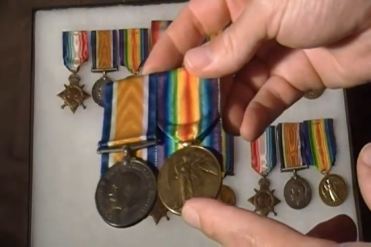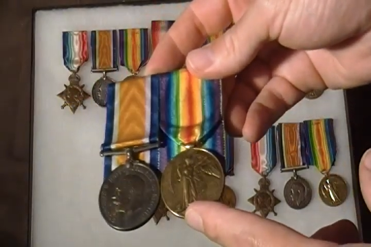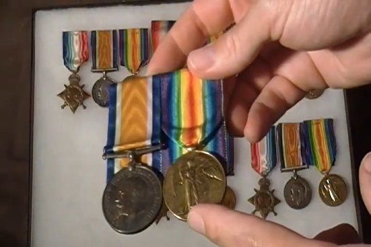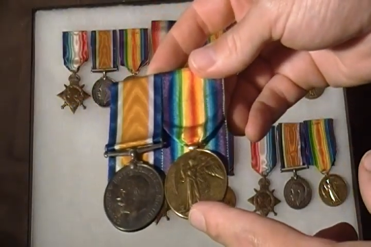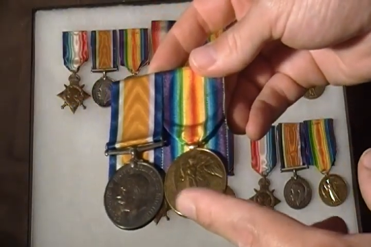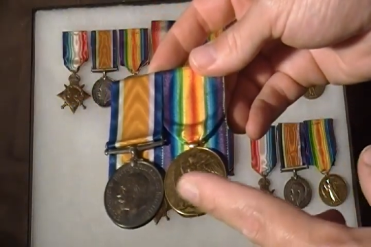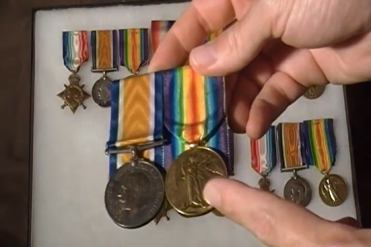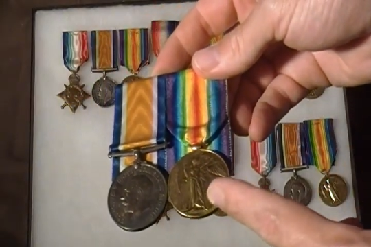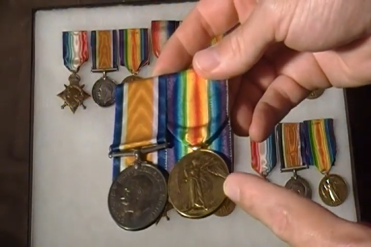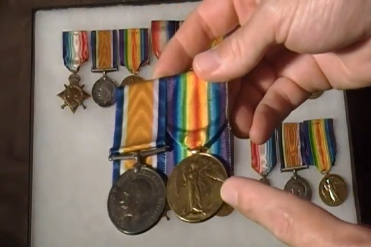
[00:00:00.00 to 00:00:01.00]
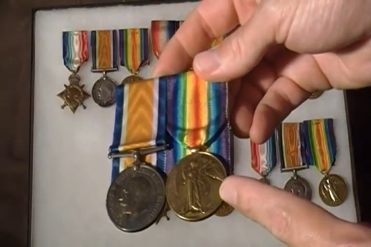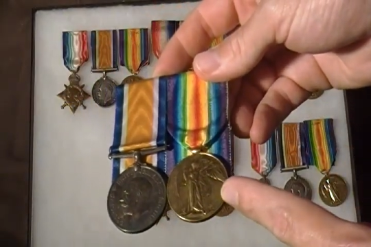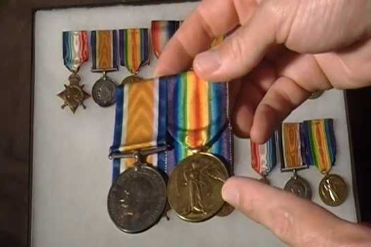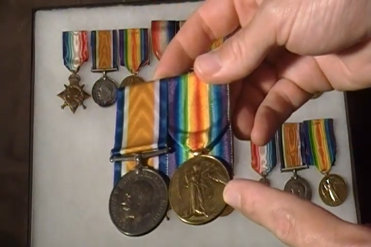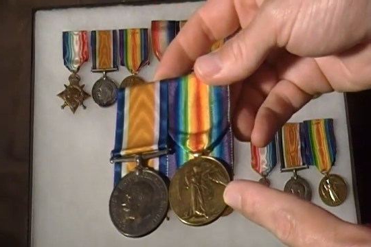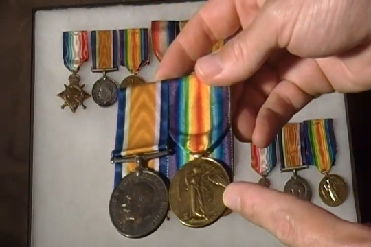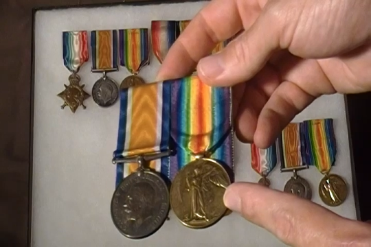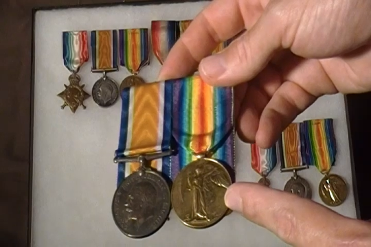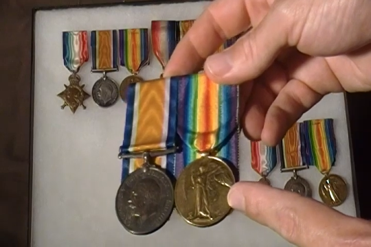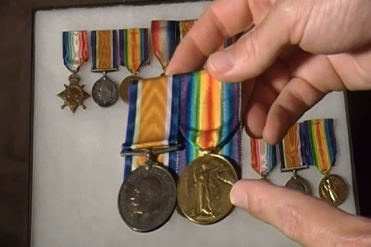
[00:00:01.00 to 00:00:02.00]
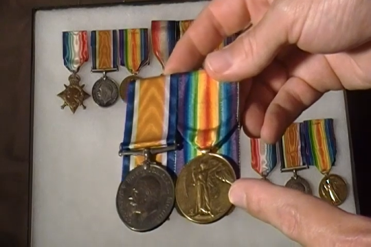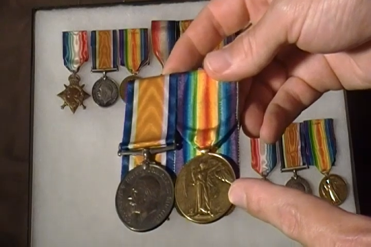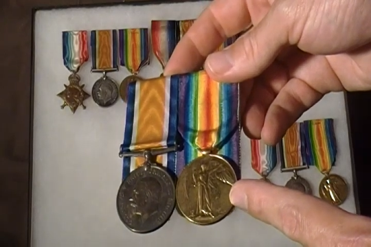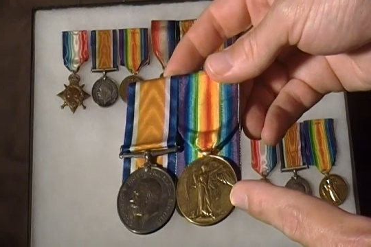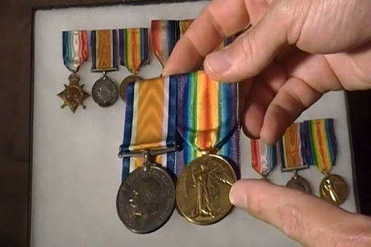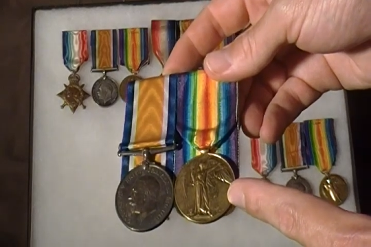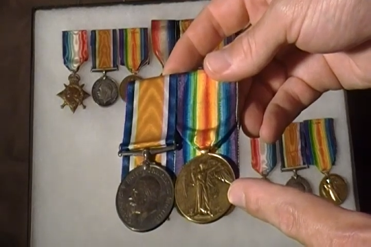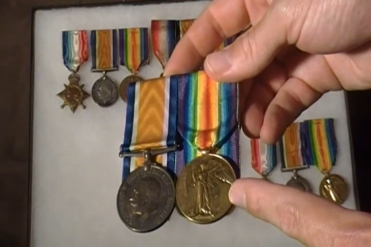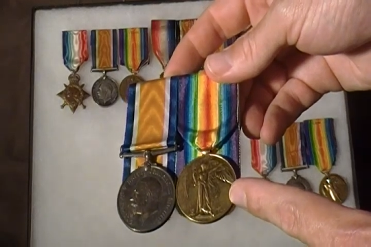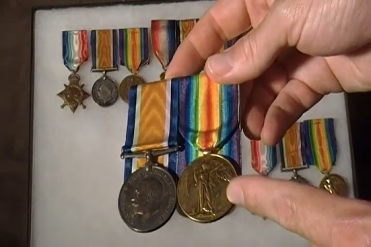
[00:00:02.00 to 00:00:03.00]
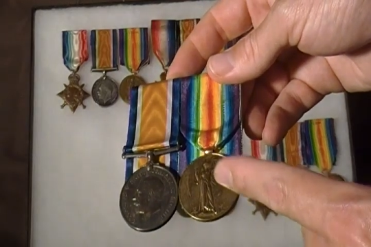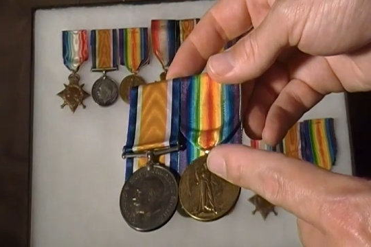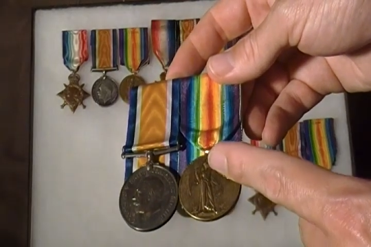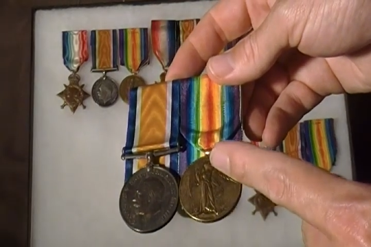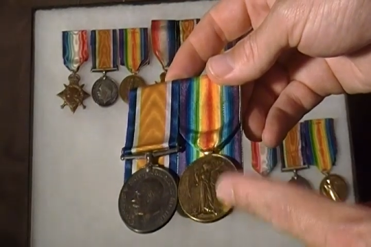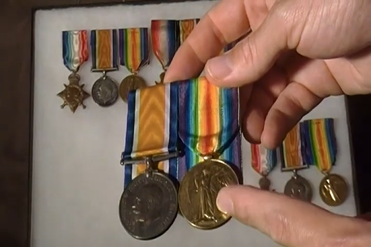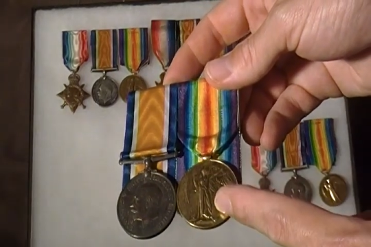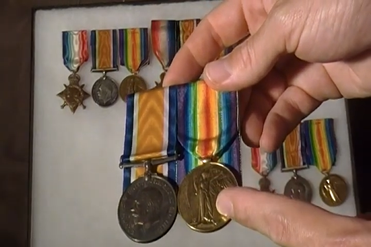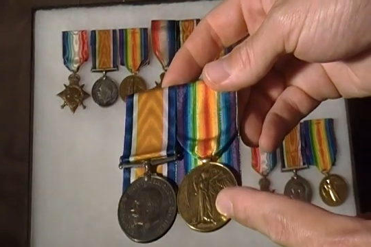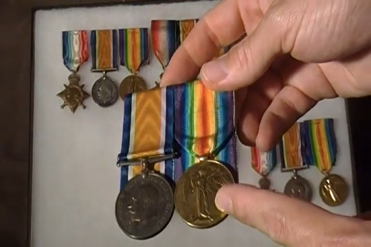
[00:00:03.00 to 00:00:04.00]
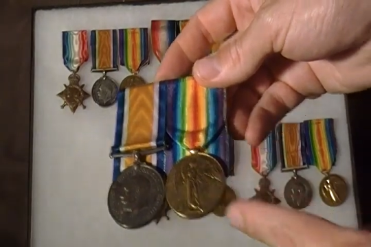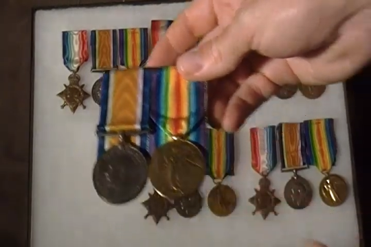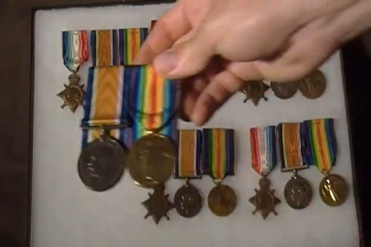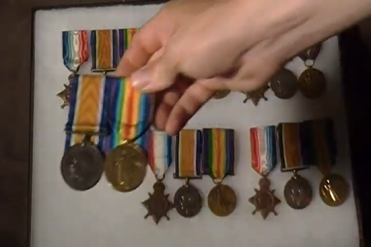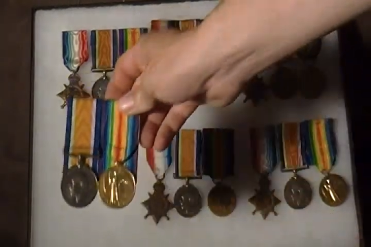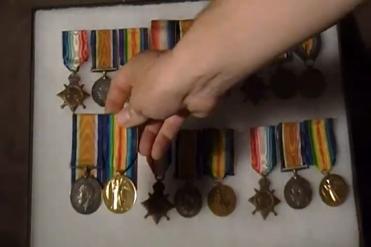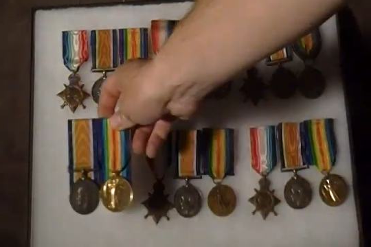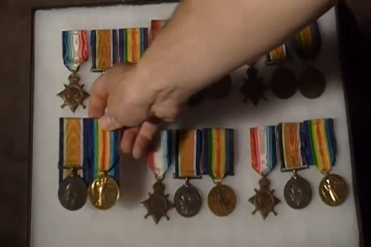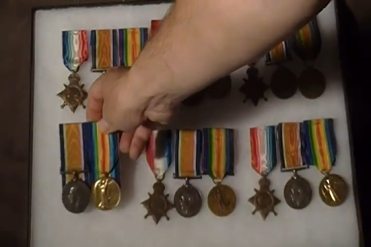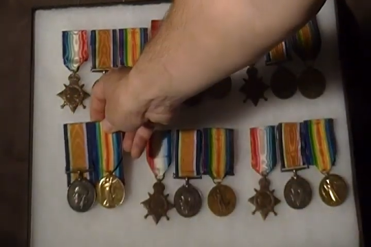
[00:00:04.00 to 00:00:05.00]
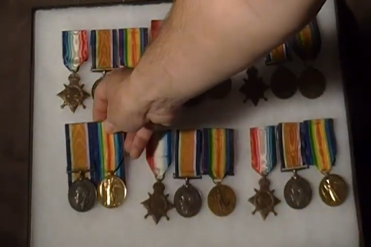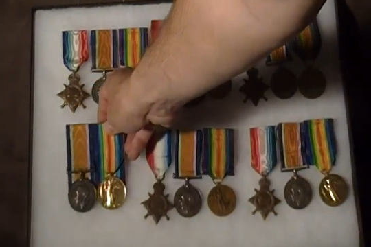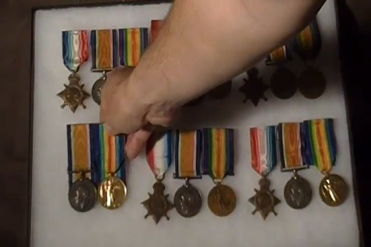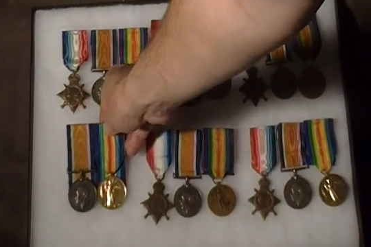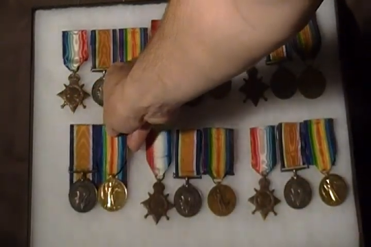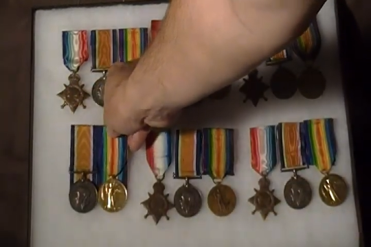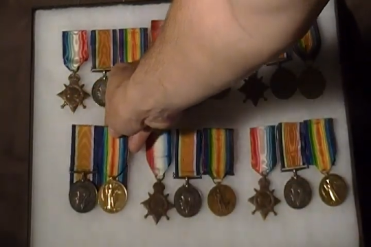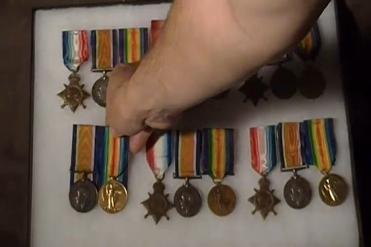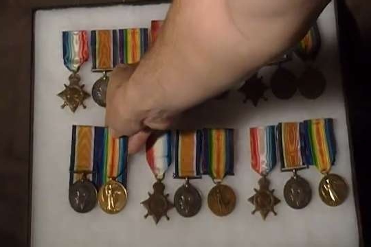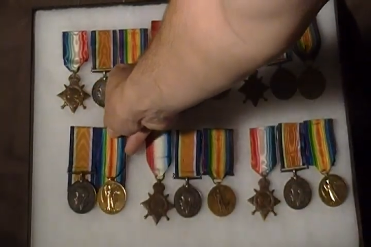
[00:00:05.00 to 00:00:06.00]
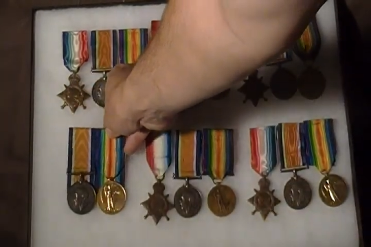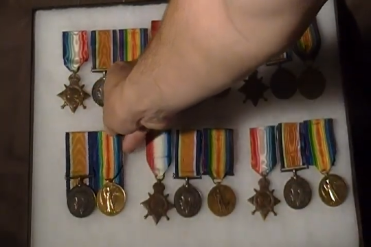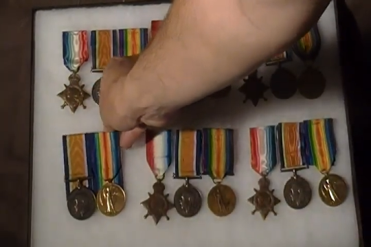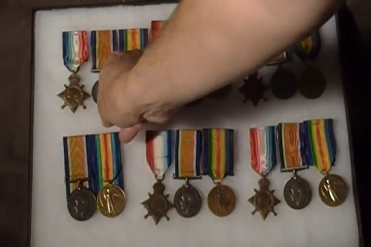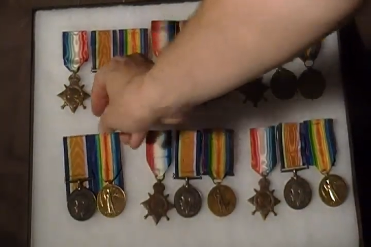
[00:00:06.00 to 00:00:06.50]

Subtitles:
[unreadable: no face in view]